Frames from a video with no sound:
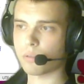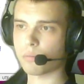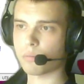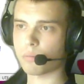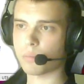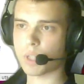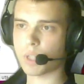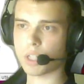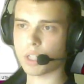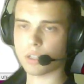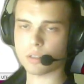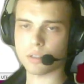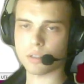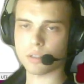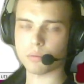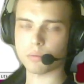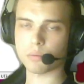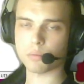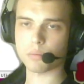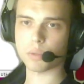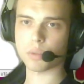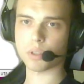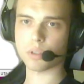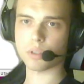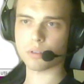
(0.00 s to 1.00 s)

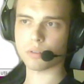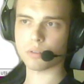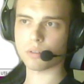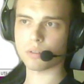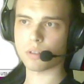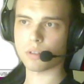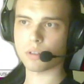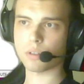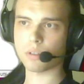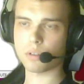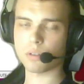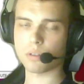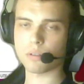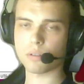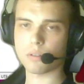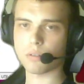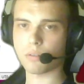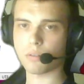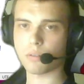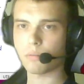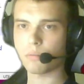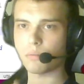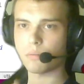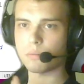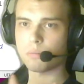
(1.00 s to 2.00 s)
markdown because they
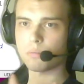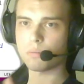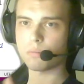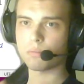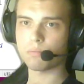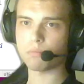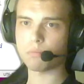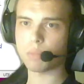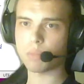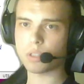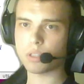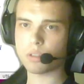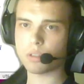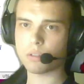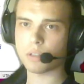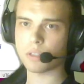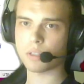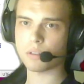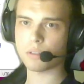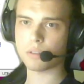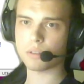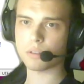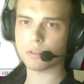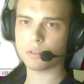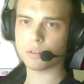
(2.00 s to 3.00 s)
better
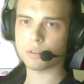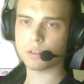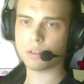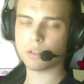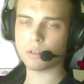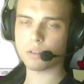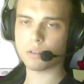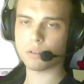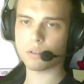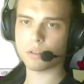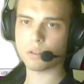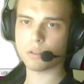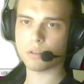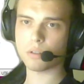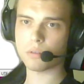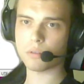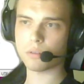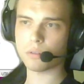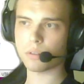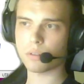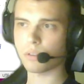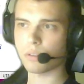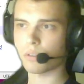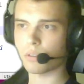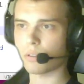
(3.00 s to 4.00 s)
understand the
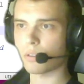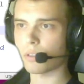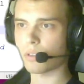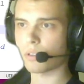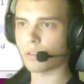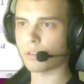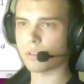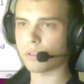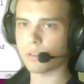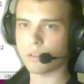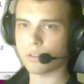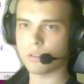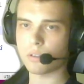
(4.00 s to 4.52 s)
content than